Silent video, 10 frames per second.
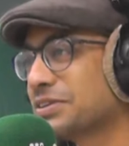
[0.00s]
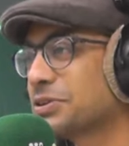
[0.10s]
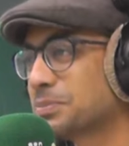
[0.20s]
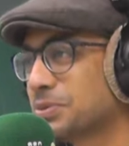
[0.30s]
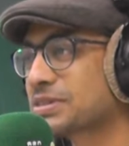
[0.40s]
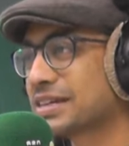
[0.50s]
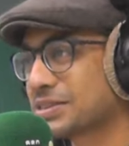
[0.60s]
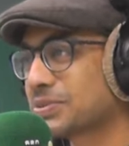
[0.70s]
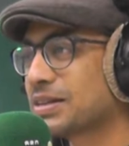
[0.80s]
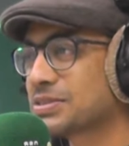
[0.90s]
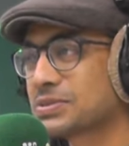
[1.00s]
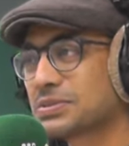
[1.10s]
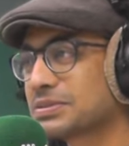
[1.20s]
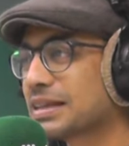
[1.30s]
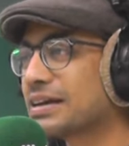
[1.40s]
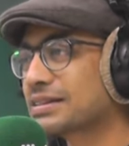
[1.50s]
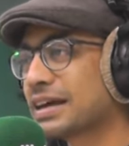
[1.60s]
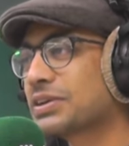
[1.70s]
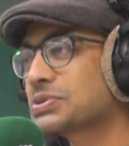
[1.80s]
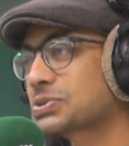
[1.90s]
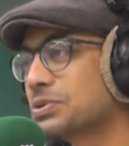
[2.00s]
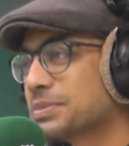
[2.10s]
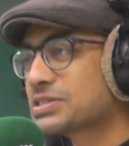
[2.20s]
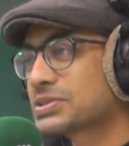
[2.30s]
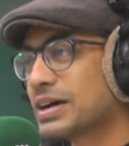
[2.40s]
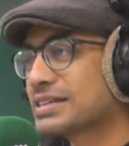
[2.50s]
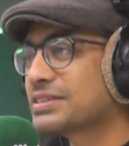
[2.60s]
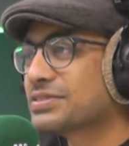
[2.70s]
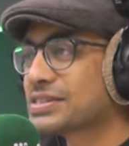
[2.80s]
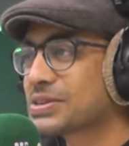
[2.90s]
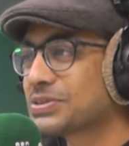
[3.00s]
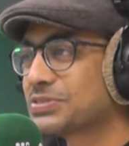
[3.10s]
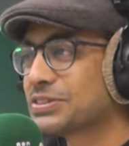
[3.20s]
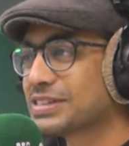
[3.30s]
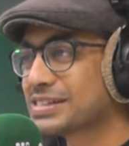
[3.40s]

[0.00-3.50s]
a good boost as well. So thank you so much to RJ Fazlu for this.